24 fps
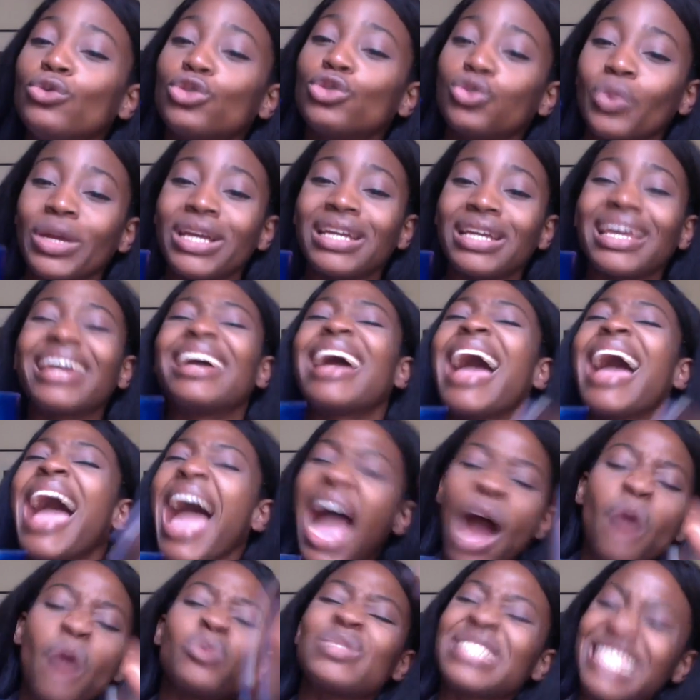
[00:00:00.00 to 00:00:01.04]
drink
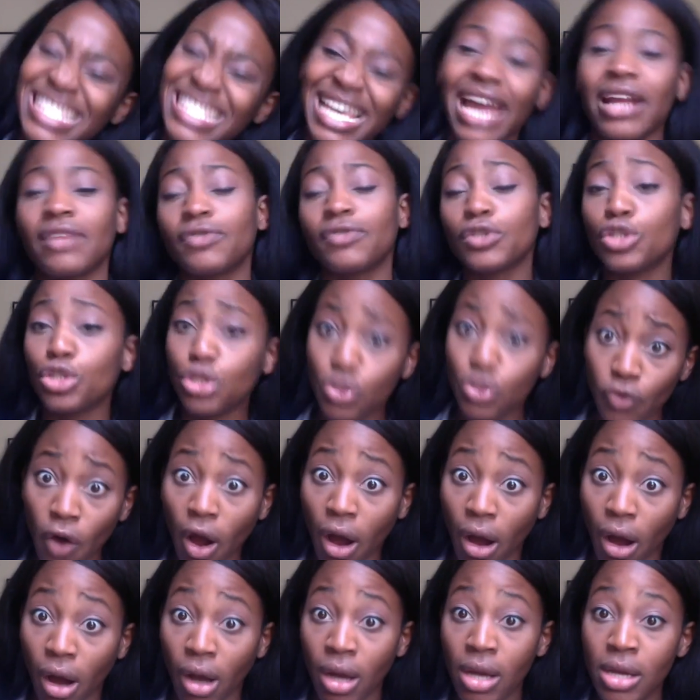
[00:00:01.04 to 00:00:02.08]
outside of a
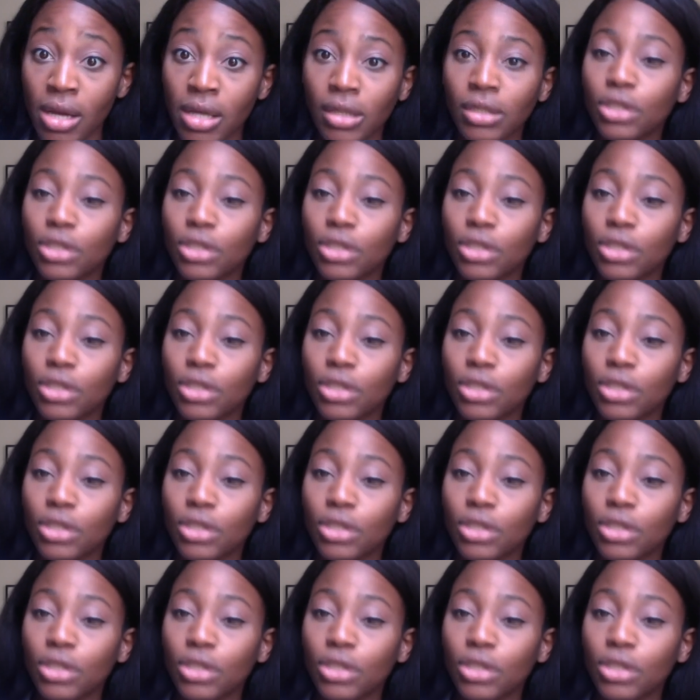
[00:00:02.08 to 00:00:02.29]
straw,